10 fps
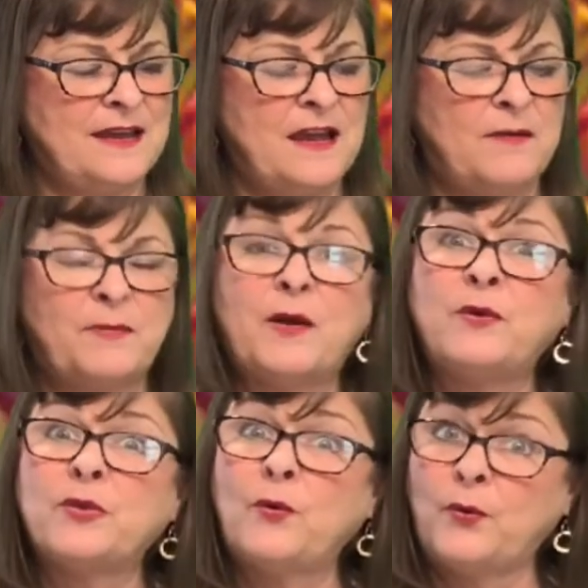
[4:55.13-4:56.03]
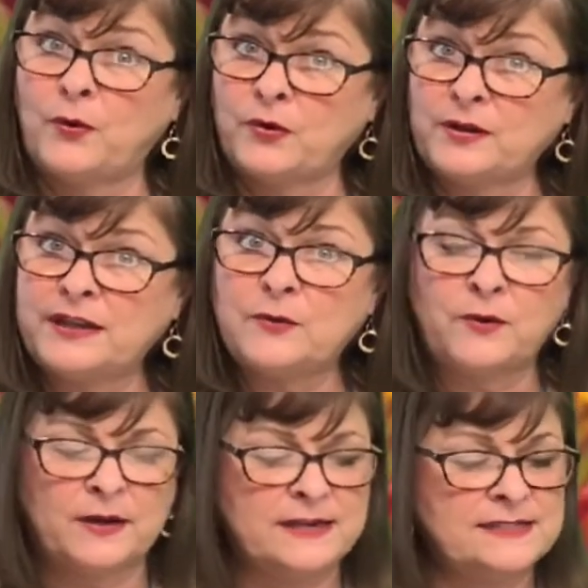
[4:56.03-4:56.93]
But with orderly
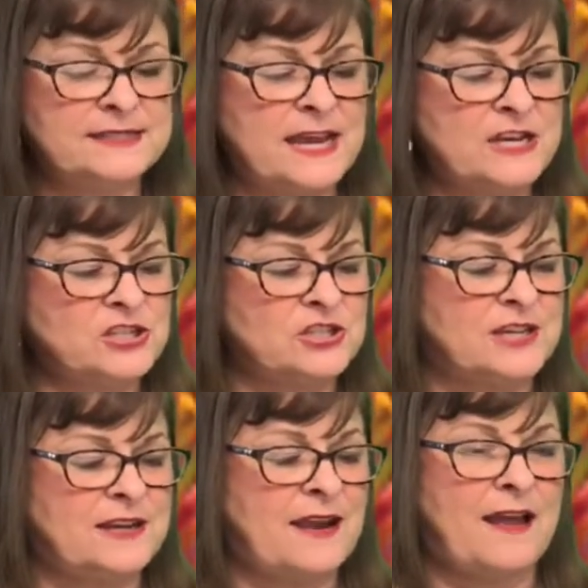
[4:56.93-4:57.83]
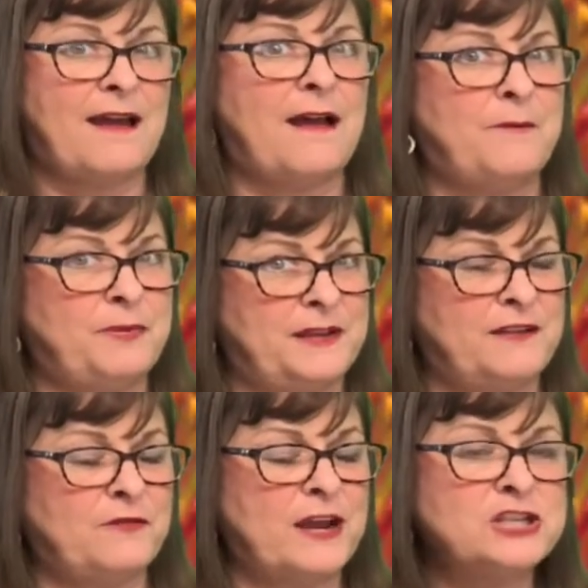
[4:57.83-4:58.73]
organization, a bit of
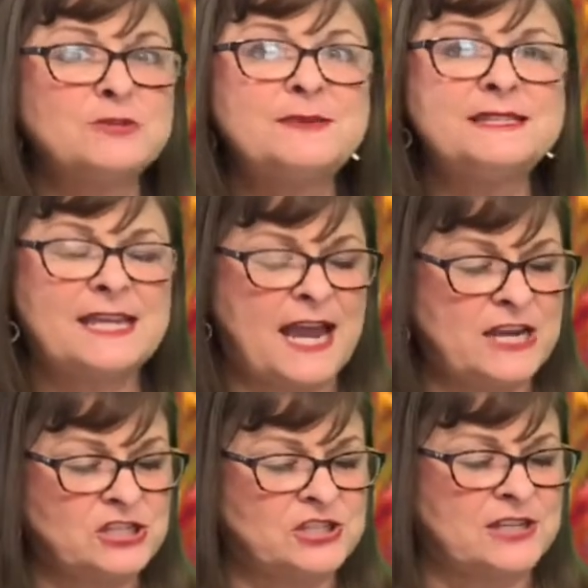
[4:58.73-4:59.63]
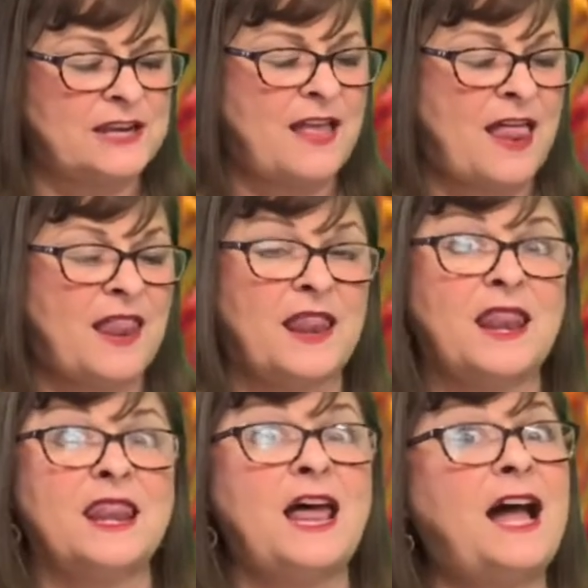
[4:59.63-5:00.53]
regimentation,
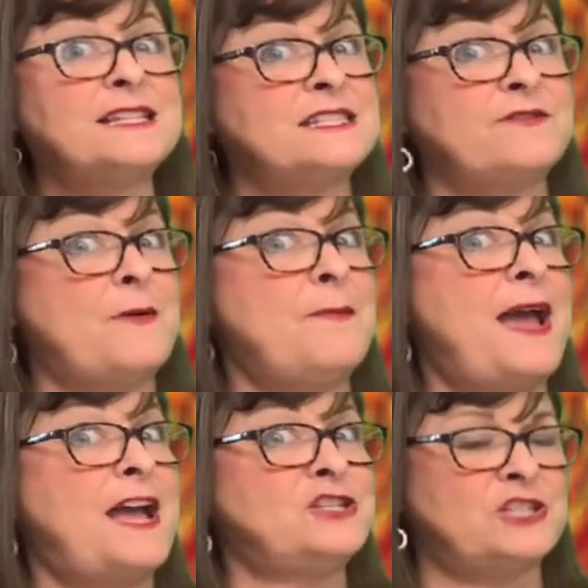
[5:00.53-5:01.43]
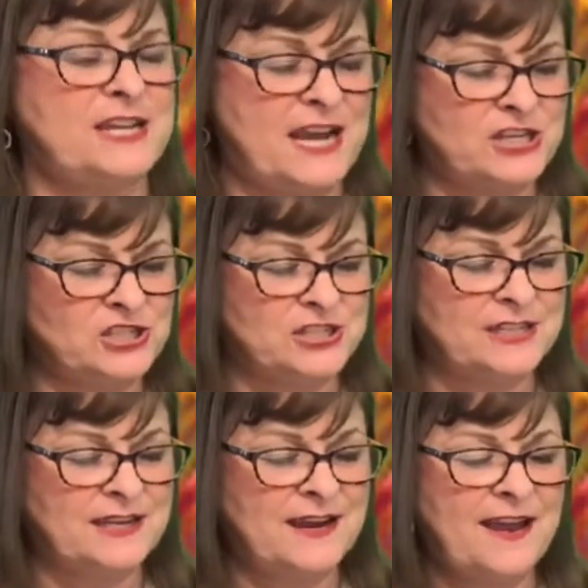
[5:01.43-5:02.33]
lots of
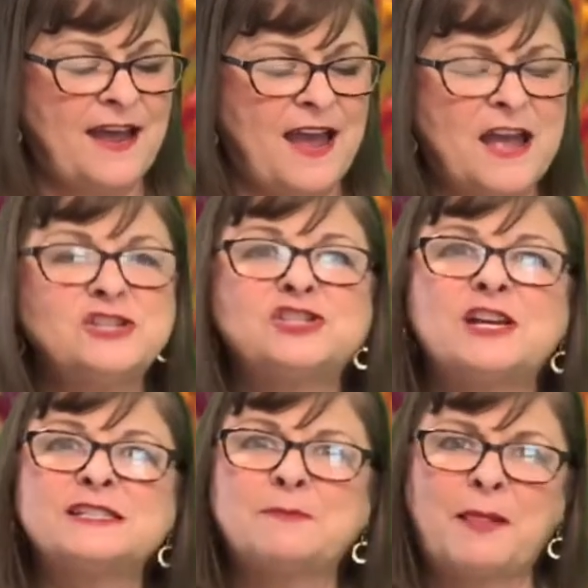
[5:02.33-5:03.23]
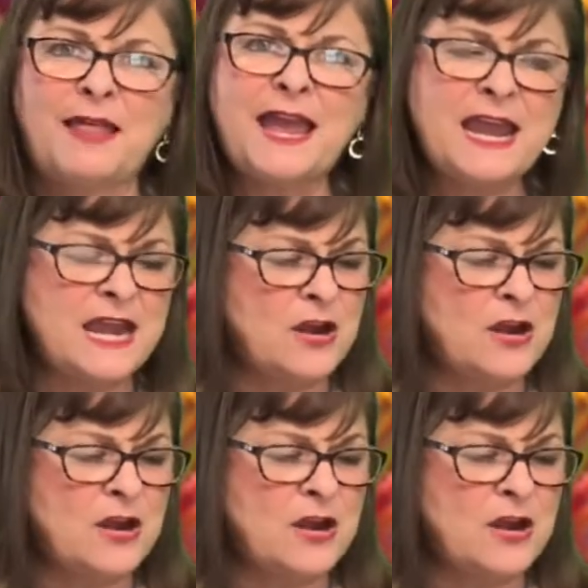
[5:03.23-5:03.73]
imagination, and just plain